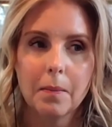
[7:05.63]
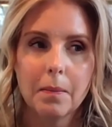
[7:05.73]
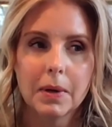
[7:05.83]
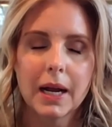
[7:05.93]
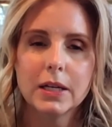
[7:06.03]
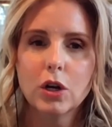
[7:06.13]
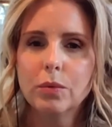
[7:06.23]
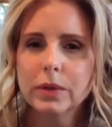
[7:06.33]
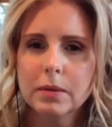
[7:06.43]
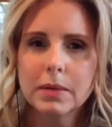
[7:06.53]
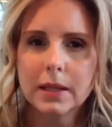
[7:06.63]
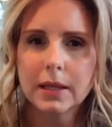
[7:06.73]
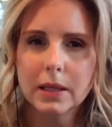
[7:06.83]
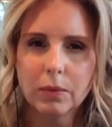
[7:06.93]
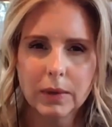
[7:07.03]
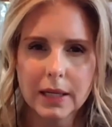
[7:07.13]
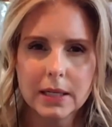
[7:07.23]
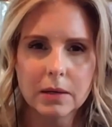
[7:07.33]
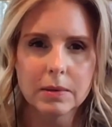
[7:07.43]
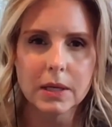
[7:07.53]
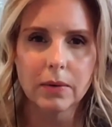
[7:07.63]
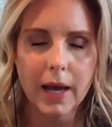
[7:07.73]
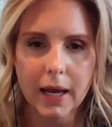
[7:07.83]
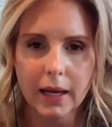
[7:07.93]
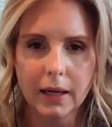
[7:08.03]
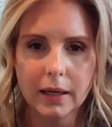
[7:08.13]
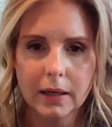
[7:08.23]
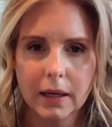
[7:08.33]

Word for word: but I don't want them to think that what they did was okay.